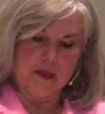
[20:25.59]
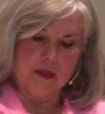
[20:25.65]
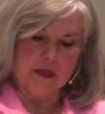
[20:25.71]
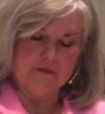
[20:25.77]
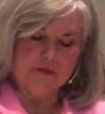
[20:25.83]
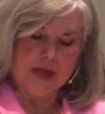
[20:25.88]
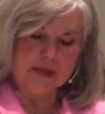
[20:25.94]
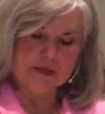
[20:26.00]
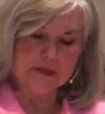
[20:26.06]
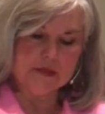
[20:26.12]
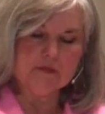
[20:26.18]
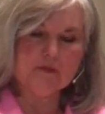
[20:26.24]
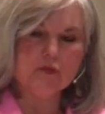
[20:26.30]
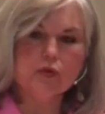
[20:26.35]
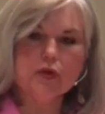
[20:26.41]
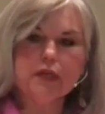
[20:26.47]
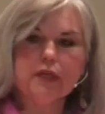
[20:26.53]
In fact, in the
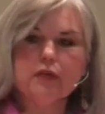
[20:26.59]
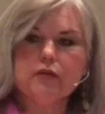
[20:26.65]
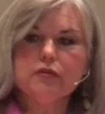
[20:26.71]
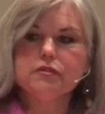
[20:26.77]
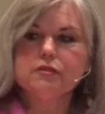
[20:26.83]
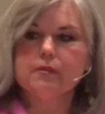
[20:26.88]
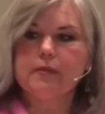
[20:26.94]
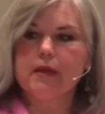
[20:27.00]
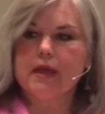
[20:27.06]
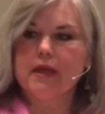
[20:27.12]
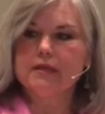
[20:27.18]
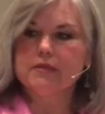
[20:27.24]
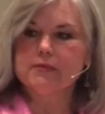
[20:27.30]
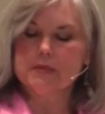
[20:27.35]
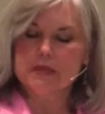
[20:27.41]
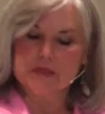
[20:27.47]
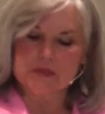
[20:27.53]
40 years that my
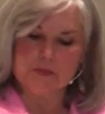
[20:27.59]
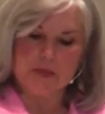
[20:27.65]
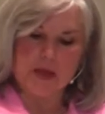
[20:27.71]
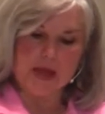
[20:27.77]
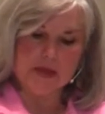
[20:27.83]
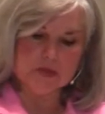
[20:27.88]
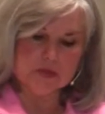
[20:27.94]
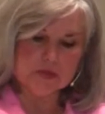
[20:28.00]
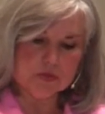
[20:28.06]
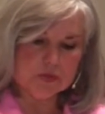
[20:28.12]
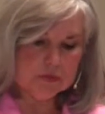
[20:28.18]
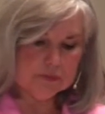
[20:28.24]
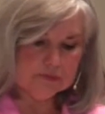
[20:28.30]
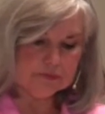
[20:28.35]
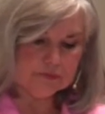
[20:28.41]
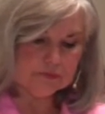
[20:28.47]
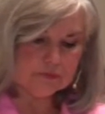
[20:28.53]
husband has pastored,
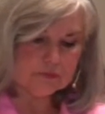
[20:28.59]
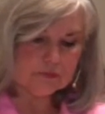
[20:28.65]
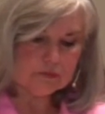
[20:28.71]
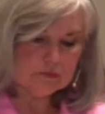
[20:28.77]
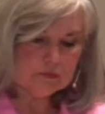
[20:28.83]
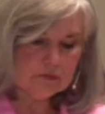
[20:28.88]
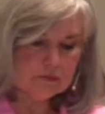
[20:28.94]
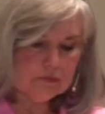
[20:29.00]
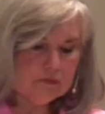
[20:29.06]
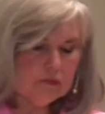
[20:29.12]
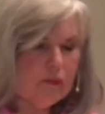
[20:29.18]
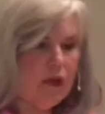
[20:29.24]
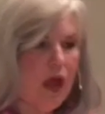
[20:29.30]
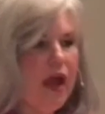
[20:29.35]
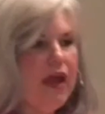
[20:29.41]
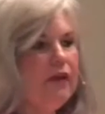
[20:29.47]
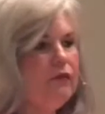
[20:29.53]

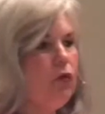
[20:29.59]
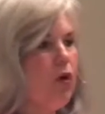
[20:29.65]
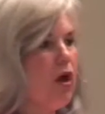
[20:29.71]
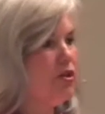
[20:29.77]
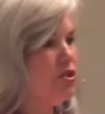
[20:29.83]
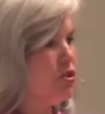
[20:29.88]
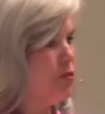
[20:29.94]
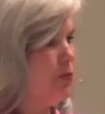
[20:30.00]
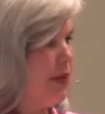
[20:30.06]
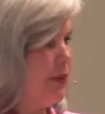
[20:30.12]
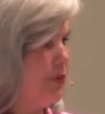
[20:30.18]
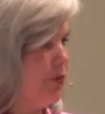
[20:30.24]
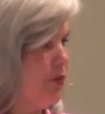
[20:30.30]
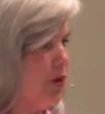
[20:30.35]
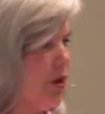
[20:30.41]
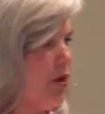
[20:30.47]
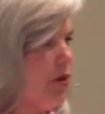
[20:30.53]
I have watched
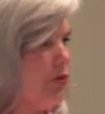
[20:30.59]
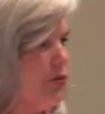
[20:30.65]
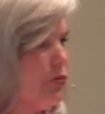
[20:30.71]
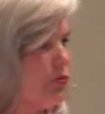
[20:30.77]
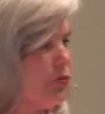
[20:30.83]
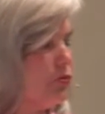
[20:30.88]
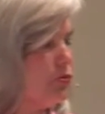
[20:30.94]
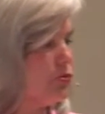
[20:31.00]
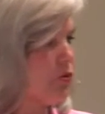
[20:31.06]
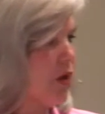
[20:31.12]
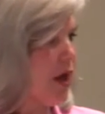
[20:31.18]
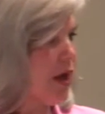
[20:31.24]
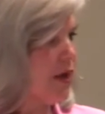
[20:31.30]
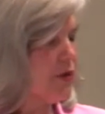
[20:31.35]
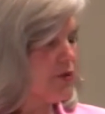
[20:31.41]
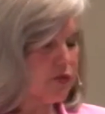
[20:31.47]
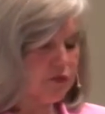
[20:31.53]
people go through
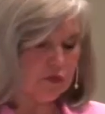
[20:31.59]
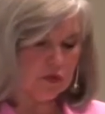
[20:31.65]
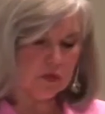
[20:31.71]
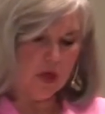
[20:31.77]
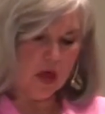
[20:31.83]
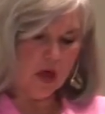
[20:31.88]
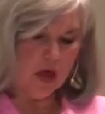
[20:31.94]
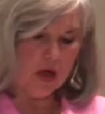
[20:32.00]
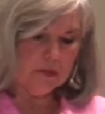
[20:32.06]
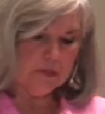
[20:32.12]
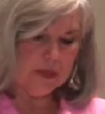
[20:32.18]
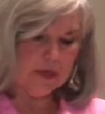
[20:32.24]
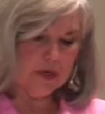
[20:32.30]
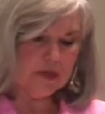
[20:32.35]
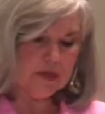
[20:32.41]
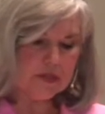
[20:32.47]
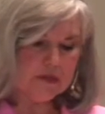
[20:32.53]
trials for long
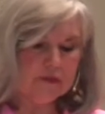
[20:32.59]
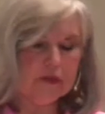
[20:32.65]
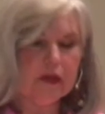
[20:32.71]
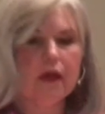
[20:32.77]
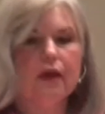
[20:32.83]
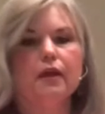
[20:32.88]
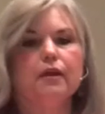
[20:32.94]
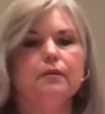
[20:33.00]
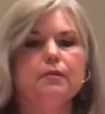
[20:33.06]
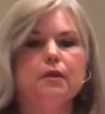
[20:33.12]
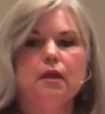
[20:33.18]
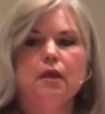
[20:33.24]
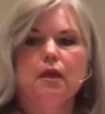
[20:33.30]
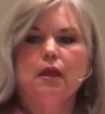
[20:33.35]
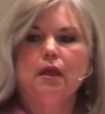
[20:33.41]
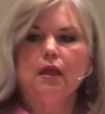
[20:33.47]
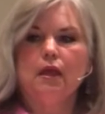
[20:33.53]
periods of time,
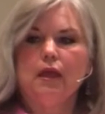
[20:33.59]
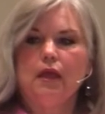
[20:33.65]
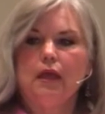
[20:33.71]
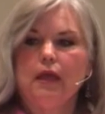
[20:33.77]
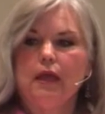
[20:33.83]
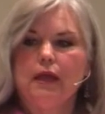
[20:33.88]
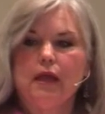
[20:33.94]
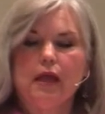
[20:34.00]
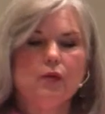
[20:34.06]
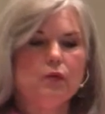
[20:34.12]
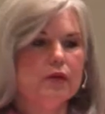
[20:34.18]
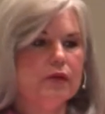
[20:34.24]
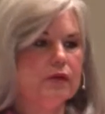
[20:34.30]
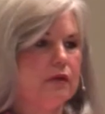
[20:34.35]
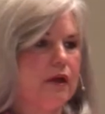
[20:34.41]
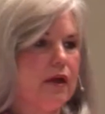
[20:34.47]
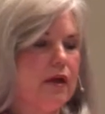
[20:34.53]
and I
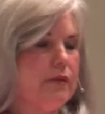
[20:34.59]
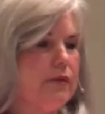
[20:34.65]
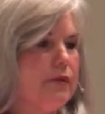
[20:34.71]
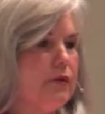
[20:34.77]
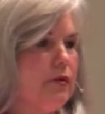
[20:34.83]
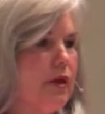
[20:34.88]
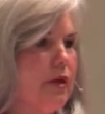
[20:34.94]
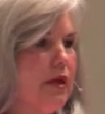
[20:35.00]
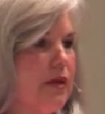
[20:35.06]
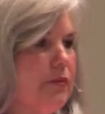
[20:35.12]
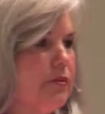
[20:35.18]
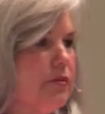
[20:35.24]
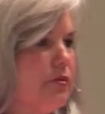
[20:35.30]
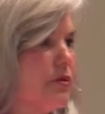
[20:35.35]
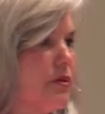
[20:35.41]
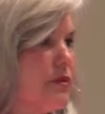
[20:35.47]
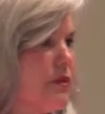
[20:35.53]
wonder how come they're not
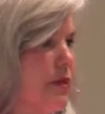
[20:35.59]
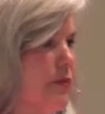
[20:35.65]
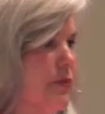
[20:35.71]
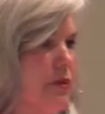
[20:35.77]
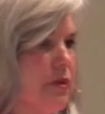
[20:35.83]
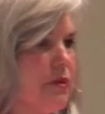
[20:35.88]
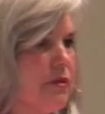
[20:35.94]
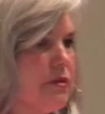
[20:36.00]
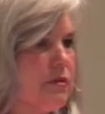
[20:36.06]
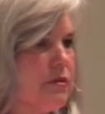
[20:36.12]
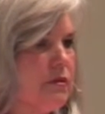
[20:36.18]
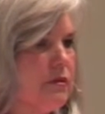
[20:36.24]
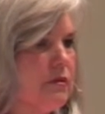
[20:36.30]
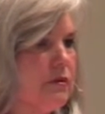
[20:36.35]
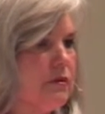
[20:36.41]
able to accept this?